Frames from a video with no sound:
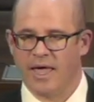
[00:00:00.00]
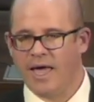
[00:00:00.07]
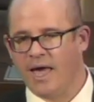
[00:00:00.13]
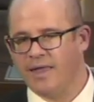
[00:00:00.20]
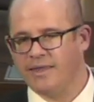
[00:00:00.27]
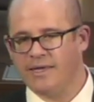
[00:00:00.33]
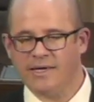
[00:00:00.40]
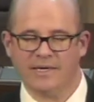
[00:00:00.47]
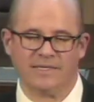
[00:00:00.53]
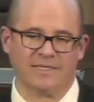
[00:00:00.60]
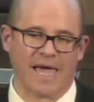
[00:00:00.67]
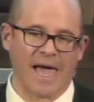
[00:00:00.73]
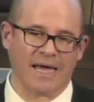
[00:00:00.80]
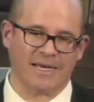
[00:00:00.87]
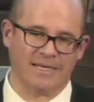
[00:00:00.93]
And the
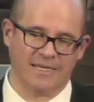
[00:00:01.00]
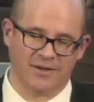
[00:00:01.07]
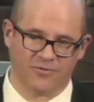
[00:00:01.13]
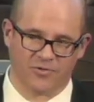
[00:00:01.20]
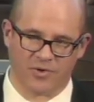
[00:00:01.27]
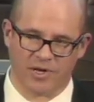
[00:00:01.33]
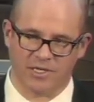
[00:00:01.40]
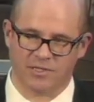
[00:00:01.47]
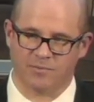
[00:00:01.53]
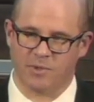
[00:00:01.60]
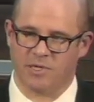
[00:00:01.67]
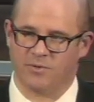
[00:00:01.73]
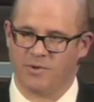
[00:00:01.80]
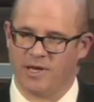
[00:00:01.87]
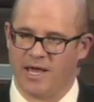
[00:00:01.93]
exact difference
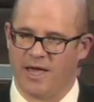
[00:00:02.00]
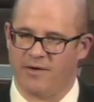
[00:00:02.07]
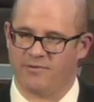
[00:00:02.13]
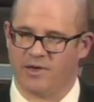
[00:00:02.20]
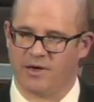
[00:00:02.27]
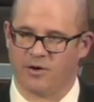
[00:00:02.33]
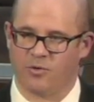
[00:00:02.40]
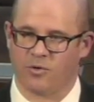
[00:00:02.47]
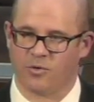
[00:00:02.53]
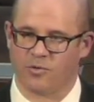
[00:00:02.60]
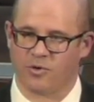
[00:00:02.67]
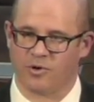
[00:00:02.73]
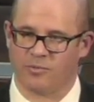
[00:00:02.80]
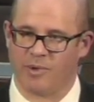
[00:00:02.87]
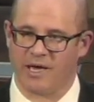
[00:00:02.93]
between having a court
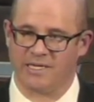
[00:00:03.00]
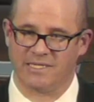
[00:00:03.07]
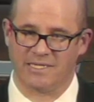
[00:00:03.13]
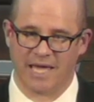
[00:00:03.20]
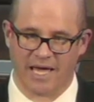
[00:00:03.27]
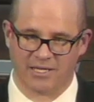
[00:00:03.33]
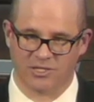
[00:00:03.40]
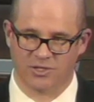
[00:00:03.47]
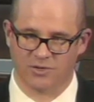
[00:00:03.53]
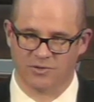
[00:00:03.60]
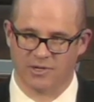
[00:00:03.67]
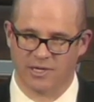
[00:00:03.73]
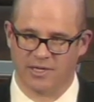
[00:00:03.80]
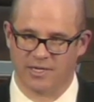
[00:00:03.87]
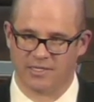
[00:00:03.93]
order by
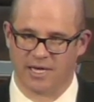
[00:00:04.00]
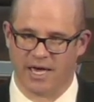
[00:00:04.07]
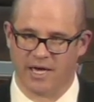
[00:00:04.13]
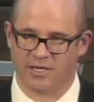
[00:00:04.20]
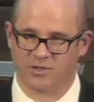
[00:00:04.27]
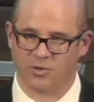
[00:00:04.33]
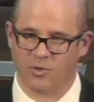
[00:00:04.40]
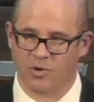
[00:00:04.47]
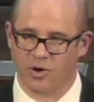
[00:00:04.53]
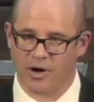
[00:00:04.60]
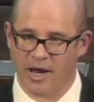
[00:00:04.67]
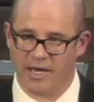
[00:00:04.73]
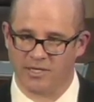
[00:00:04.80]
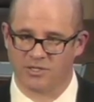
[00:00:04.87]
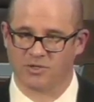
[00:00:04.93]
statute in this case
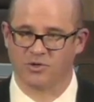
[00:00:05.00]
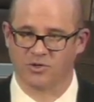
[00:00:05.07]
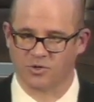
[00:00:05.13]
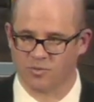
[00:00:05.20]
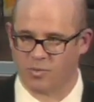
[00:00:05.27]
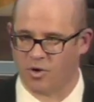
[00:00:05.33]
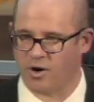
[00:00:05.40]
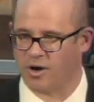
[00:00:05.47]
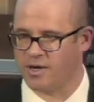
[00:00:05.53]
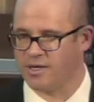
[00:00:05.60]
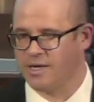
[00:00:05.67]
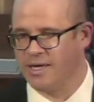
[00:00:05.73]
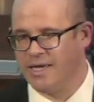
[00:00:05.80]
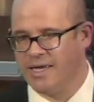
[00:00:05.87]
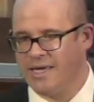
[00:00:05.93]
or a search warrant
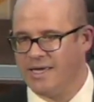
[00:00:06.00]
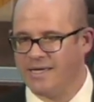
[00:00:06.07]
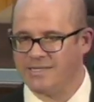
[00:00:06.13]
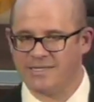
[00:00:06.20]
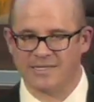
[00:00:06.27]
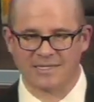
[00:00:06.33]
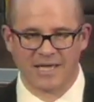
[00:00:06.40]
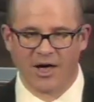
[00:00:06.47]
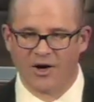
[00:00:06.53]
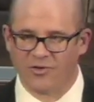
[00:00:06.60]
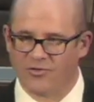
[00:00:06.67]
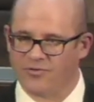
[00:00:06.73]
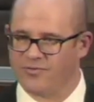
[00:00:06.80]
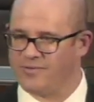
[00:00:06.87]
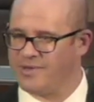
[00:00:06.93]
is itself